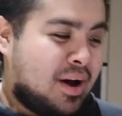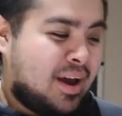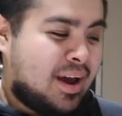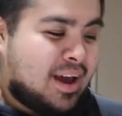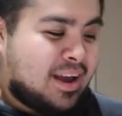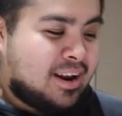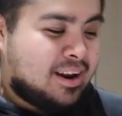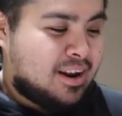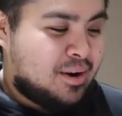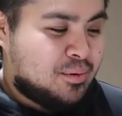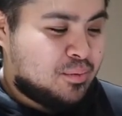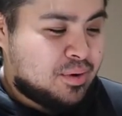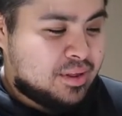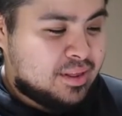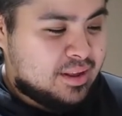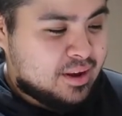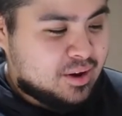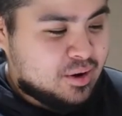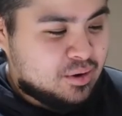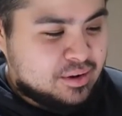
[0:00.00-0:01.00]
I ended up
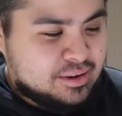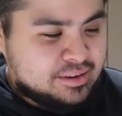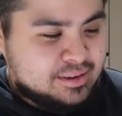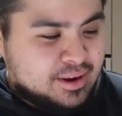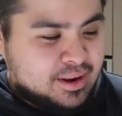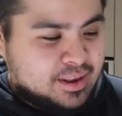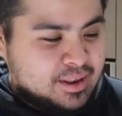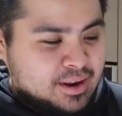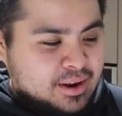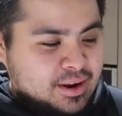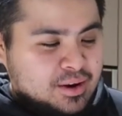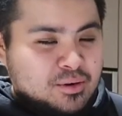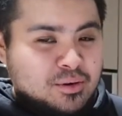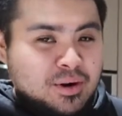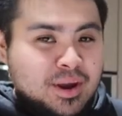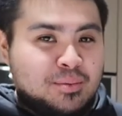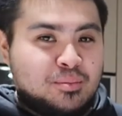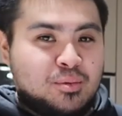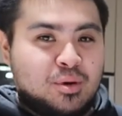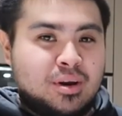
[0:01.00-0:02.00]
with the cookies and
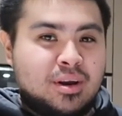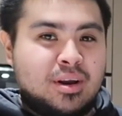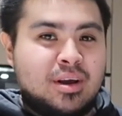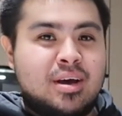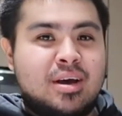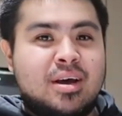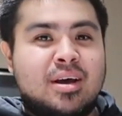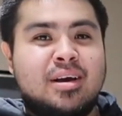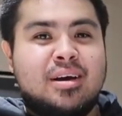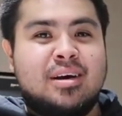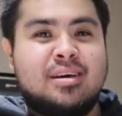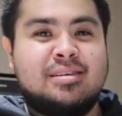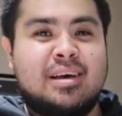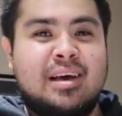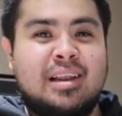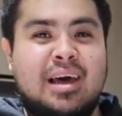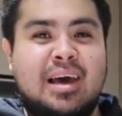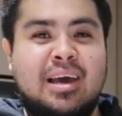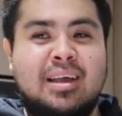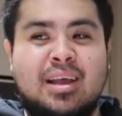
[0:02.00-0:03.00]
cream one because I
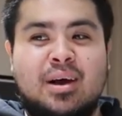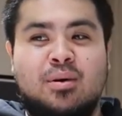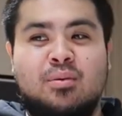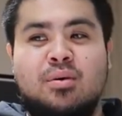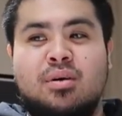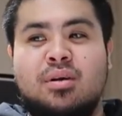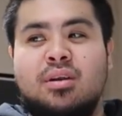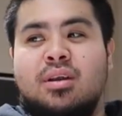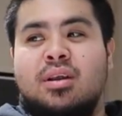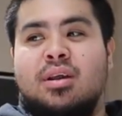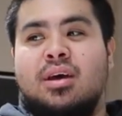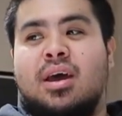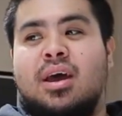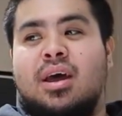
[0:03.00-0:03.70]
like that one,